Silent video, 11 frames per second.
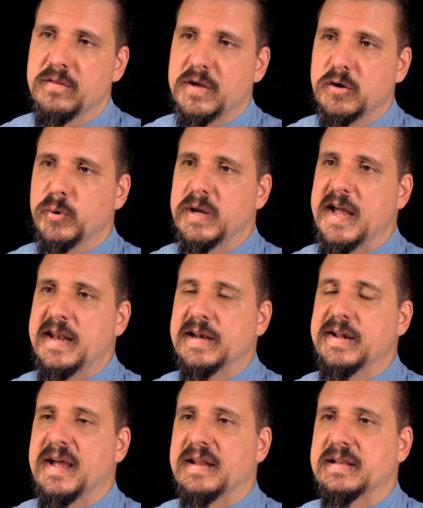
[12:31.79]
They created
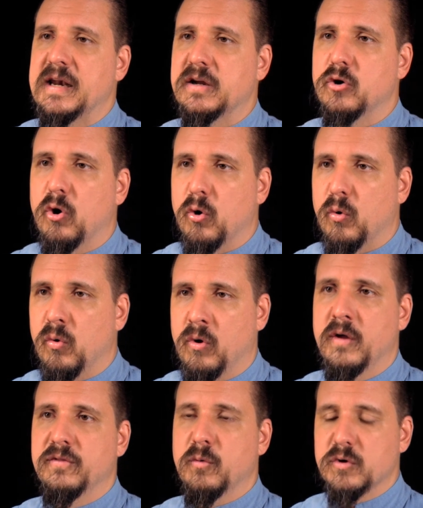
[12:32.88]
it and let it go.
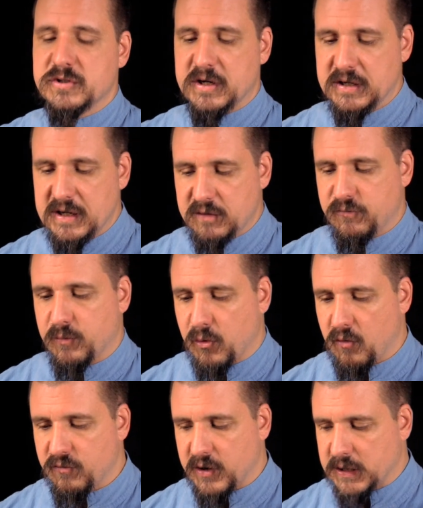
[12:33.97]
There wasn't a need for
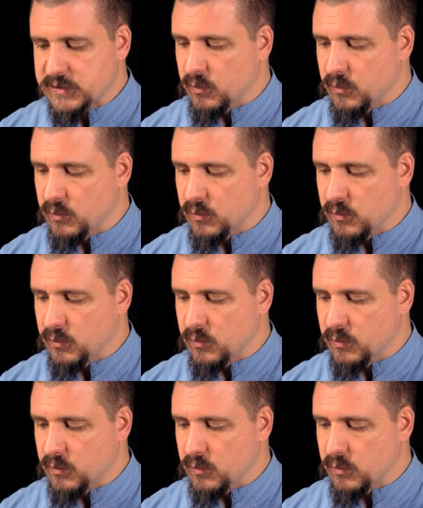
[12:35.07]
provenance.